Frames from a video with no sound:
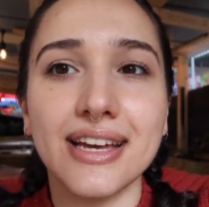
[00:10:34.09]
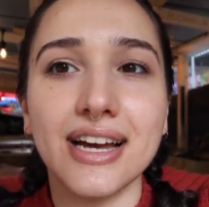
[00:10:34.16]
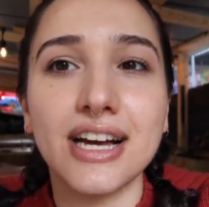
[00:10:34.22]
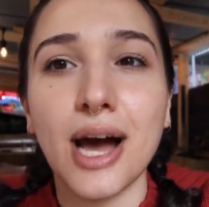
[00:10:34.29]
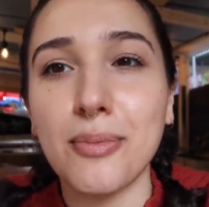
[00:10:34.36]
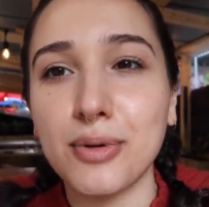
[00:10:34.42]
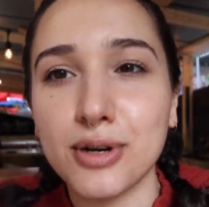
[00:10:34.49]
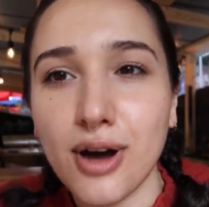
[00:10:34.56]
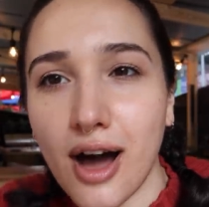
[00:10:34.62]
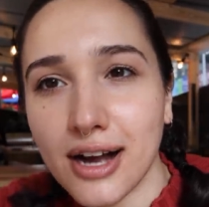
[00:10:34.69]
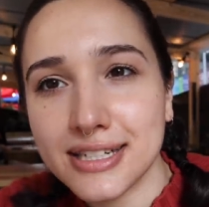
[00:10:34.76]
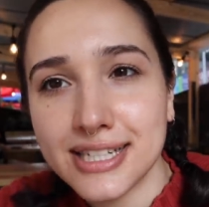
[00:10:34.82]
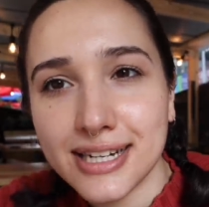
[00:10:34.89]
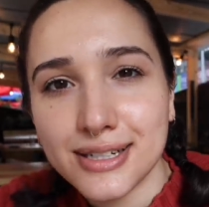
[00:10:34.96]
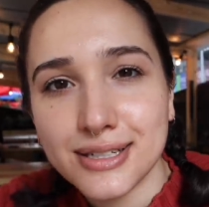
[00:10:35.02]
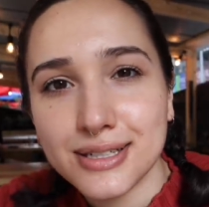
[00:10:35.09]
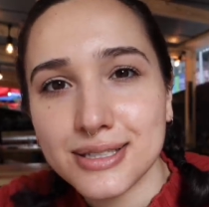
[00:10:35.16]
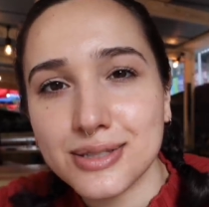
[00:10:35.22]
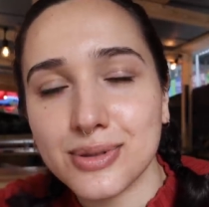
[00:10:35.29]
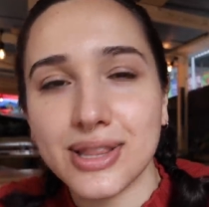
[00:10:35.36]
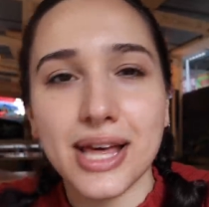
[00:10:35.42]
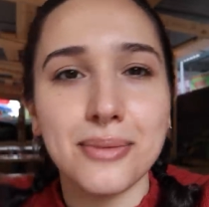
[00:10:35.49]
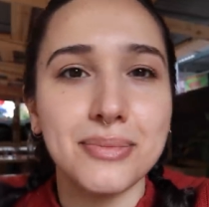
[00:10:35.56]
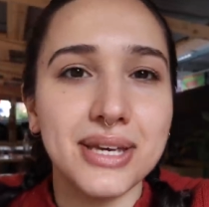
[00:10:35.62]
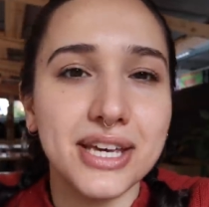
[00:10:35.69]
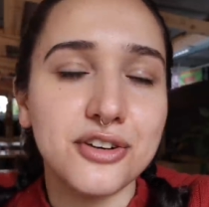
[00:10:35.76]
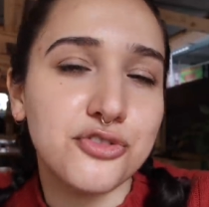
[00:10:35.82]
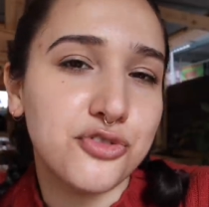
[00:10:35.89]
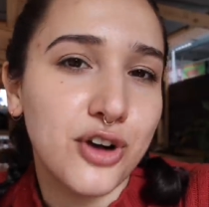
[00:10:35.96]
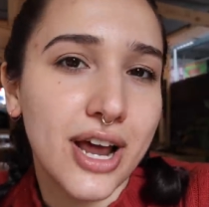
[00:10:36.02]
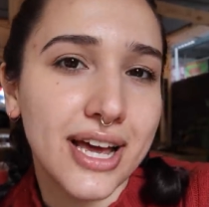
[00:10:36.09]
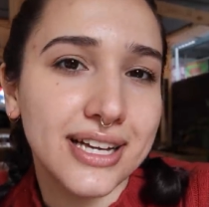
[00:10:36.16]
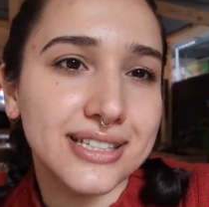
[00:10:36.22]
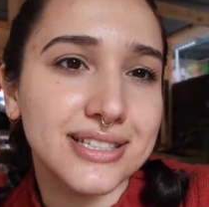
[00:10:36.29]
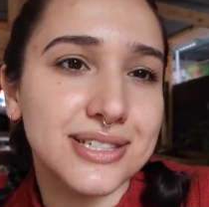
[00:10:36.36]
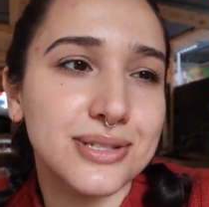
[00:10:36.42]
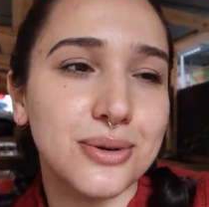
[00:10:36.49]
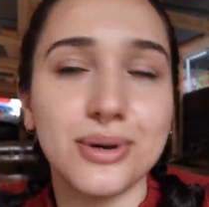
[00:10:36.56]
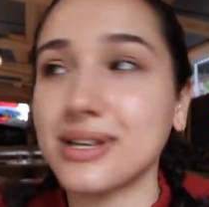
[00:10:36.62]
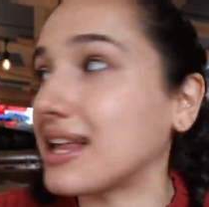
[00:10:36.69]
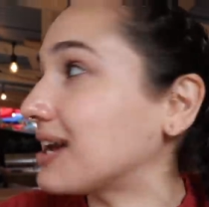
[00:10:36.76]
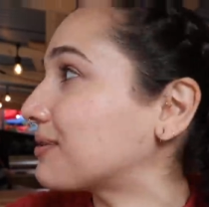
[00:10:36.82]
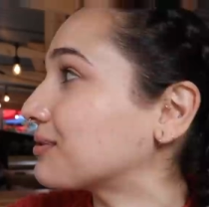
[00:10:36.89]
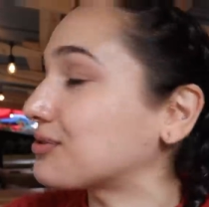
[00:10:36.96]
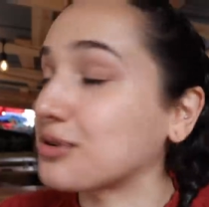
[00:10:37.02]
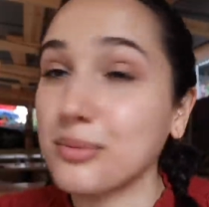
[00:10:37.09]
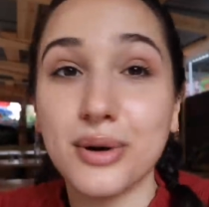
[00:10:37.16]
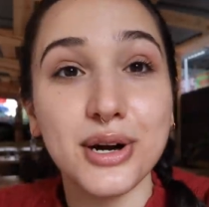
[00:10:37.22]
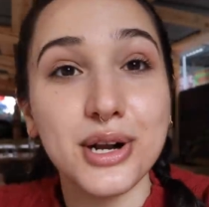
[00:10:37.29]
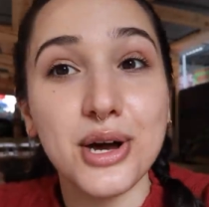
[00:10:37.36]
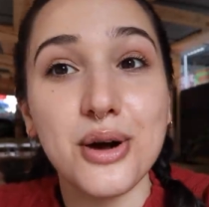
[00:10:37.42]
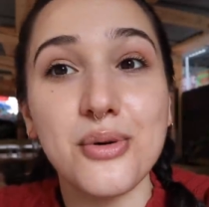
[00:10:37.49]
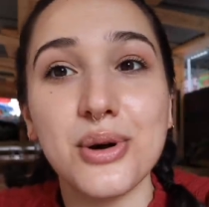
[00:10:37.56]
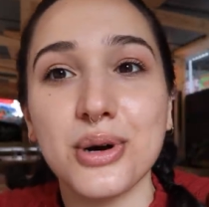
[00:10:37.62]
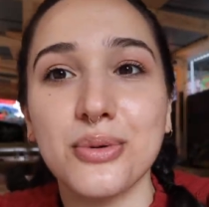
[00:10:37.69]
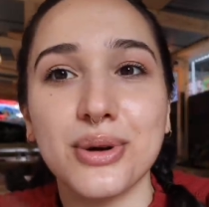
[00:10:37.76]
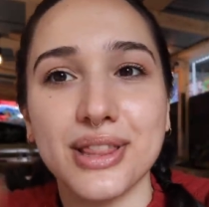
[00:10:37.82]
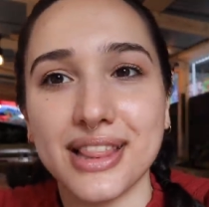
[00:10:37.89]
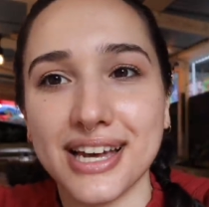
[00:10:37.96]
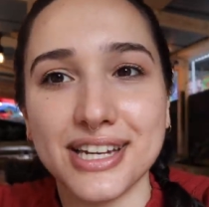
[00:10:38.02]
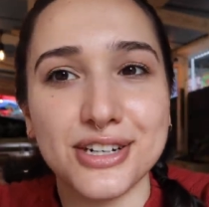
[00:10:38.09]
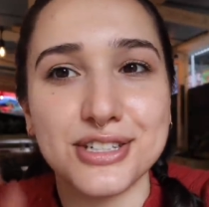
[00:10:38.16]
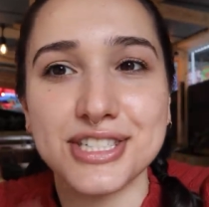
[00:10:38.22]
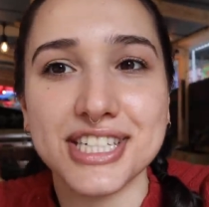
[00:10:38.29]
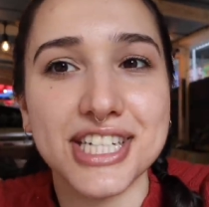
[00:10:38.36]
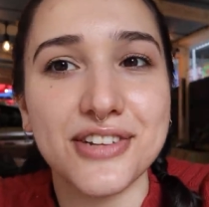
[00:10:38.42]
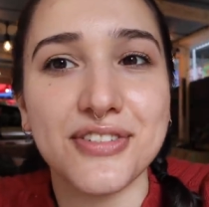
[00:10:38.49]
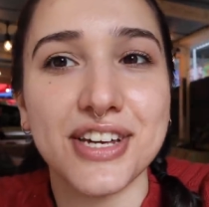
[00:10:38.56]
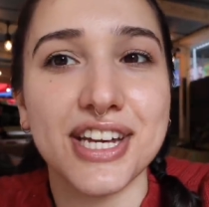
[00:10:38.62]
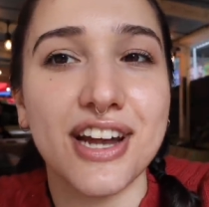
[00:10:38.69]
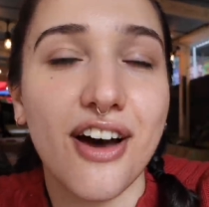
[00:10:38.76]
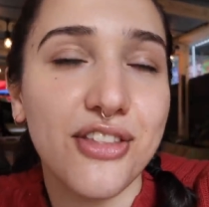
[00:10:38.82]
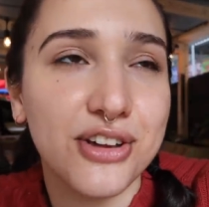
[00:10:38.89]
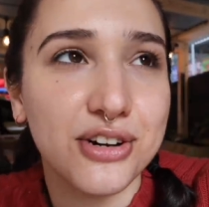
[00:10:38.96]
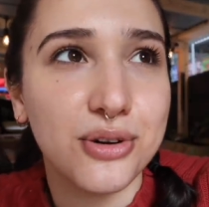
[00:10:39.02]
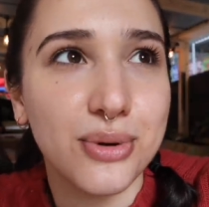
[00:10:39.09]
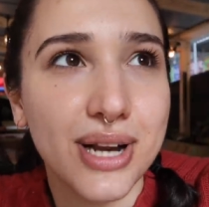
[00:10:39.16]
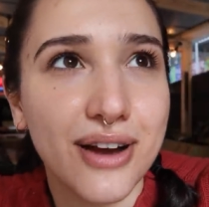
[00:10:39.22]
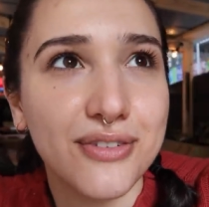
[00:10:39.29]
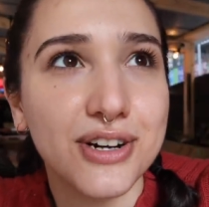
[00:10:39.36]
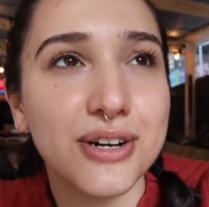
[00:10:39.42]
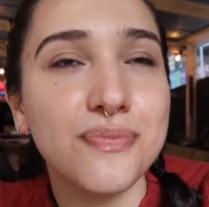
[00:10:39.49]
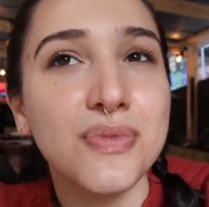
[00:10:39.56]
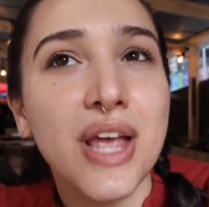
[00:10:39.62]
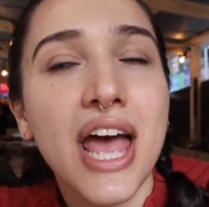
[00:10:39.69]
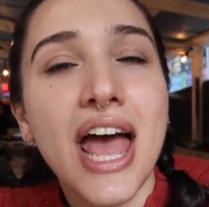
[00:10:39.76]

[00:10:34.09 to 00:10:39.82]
a couple cocktails with like me and friends, or like with Roberto, or with like your significant other or whatever,